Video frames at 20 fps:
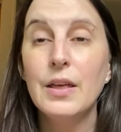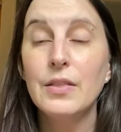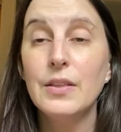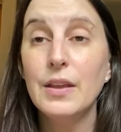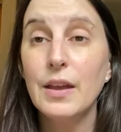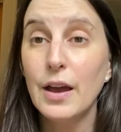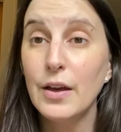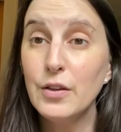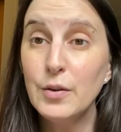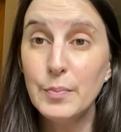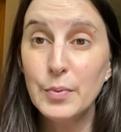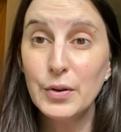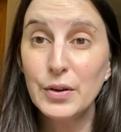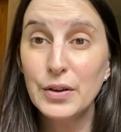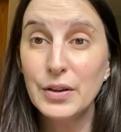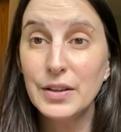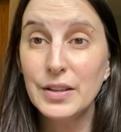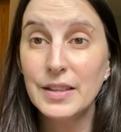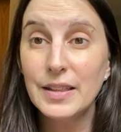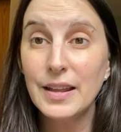The other
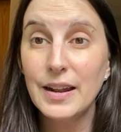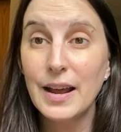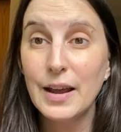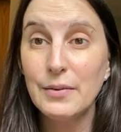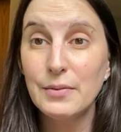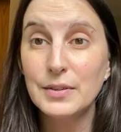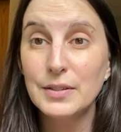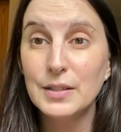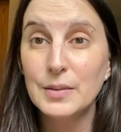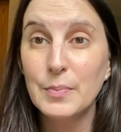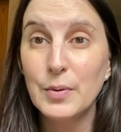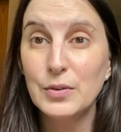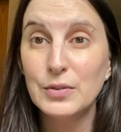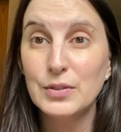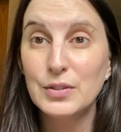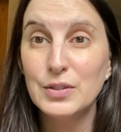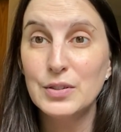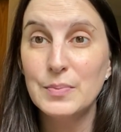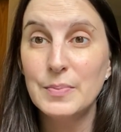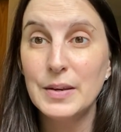book that I was
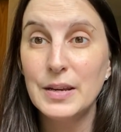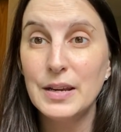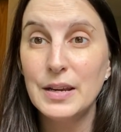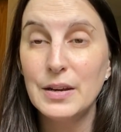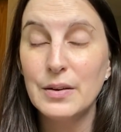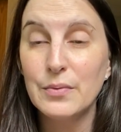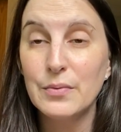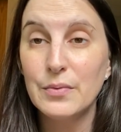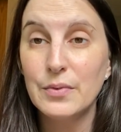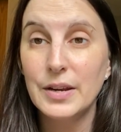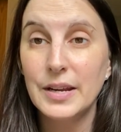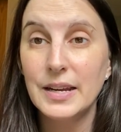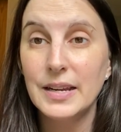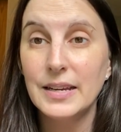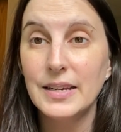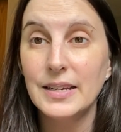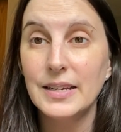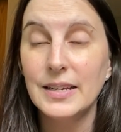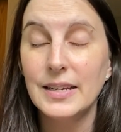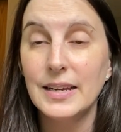supposed to be
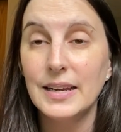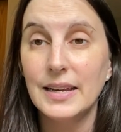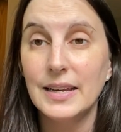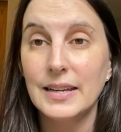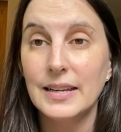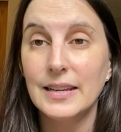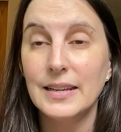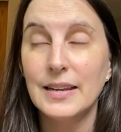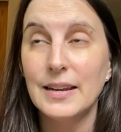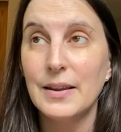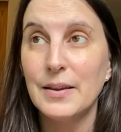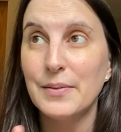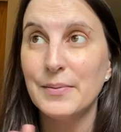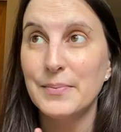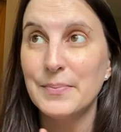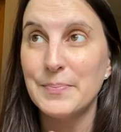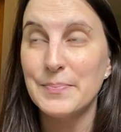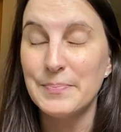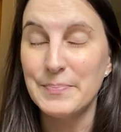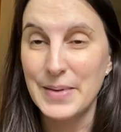reading in
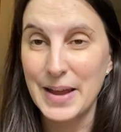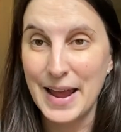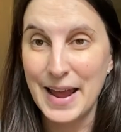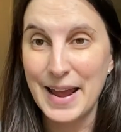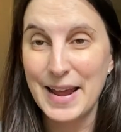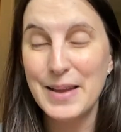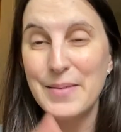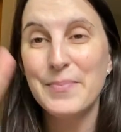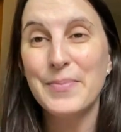May,